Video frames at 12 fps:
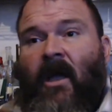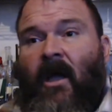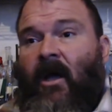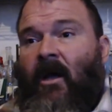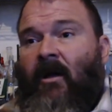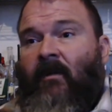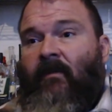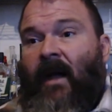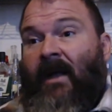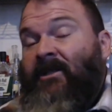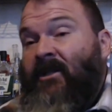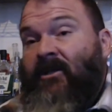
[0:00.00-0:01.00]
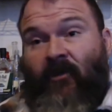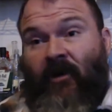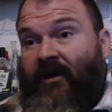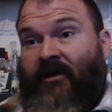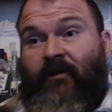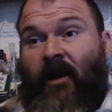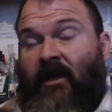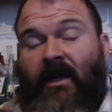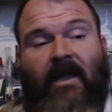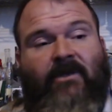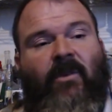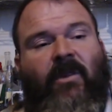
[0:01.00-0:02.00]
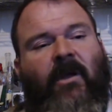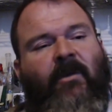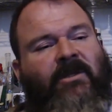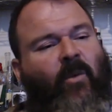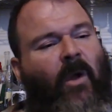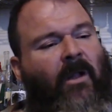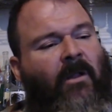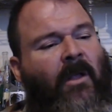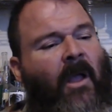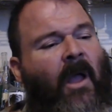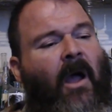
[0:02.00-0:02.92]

I just released a podcast with them as well.